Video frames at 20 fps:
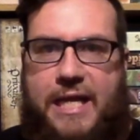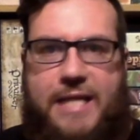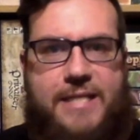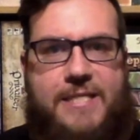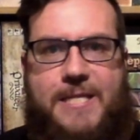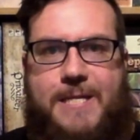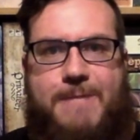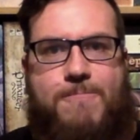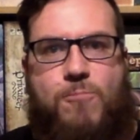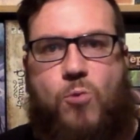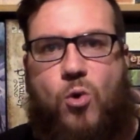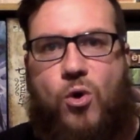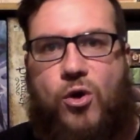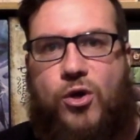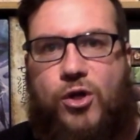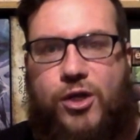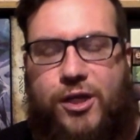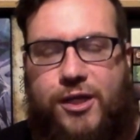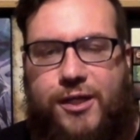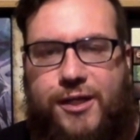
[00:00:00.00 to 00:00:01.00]
Didn't
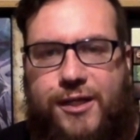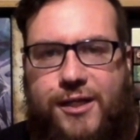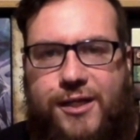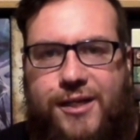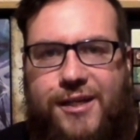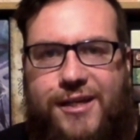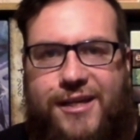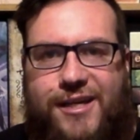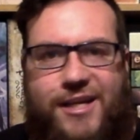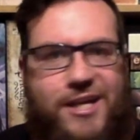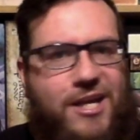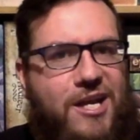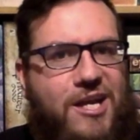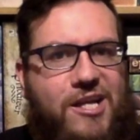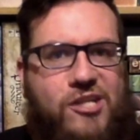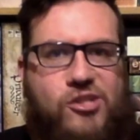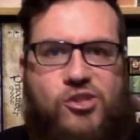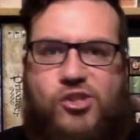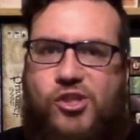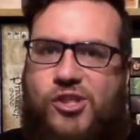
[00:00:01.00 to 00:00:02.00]
work.
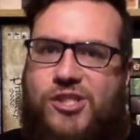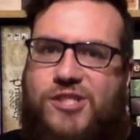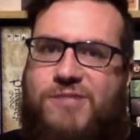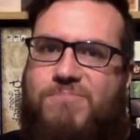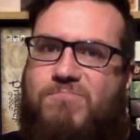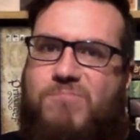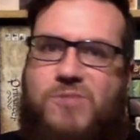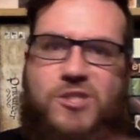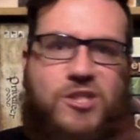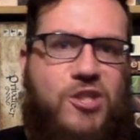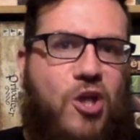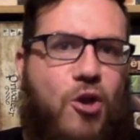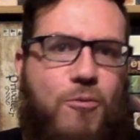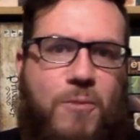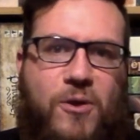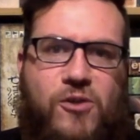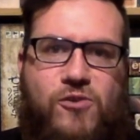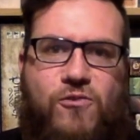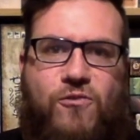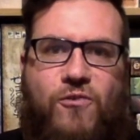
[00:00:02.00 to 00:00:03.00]
Just so
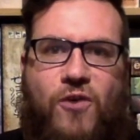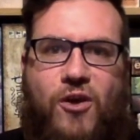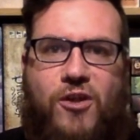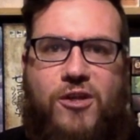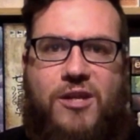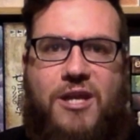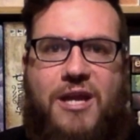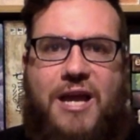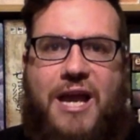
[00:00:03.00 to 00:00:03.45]
much fun.